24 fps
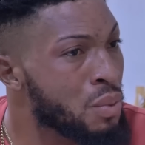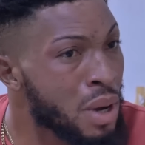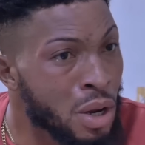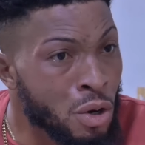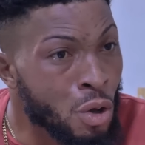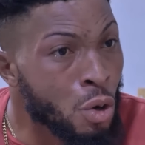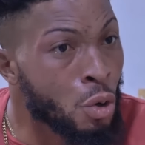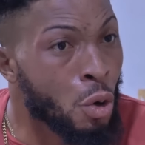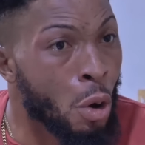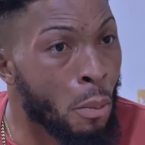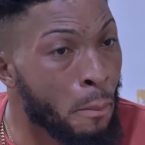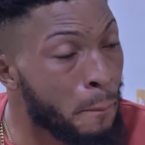We're
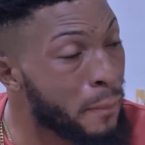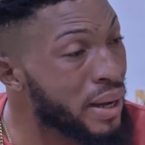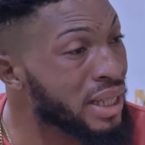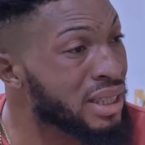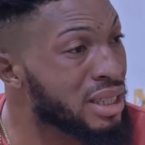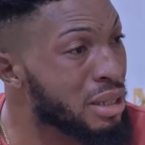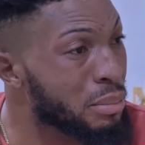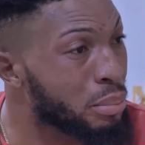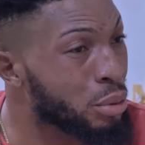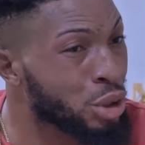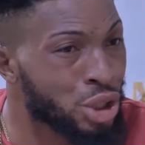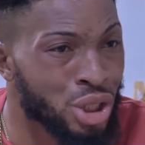not
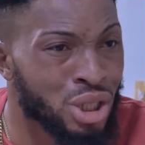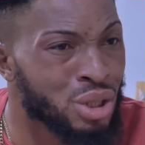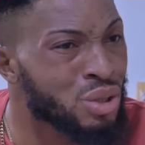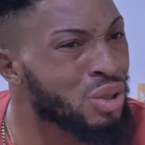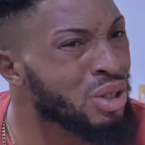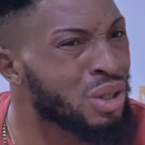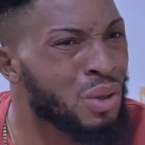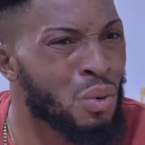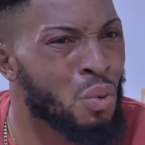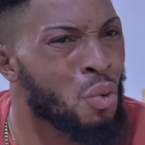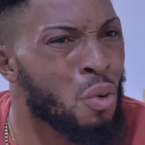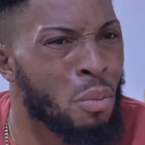compatible. She's
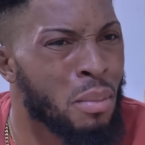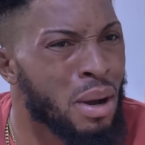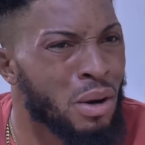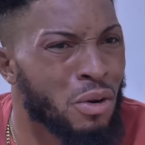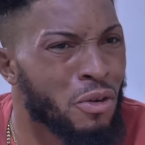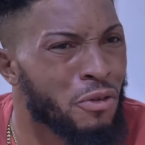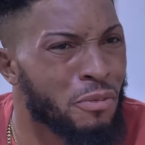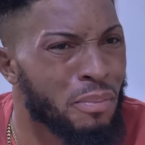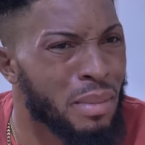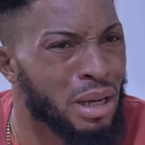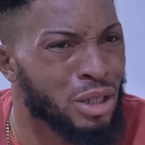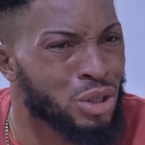not the woman
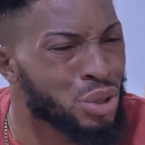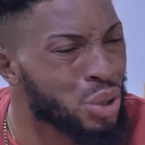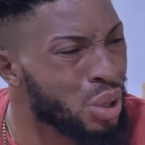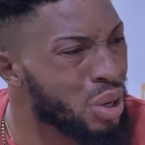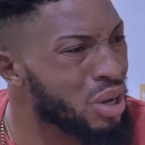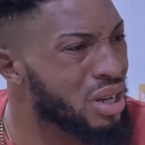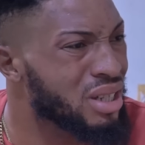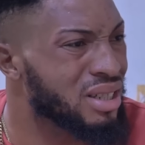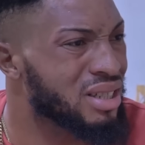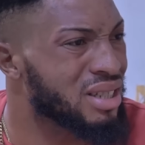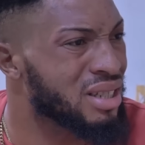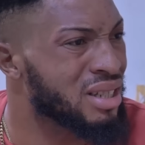of my
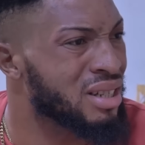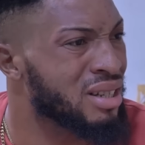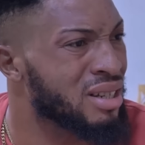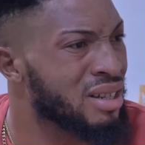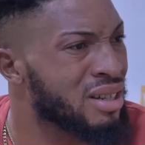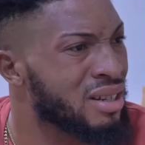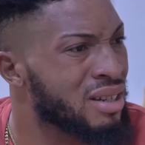choice.